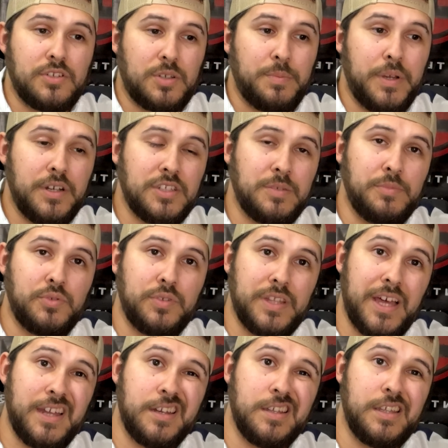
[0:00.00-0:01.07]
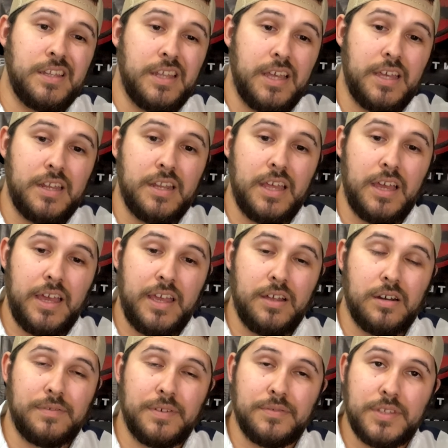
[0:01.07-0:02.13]
comparison between that and an
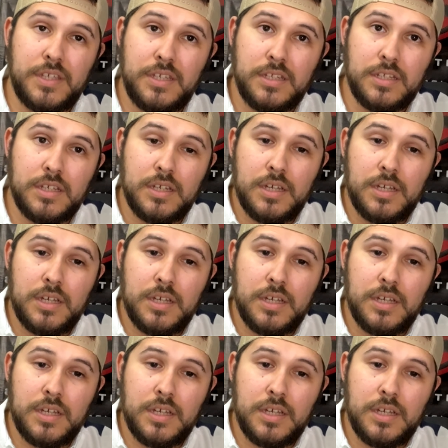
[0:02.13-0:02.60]
AR-15,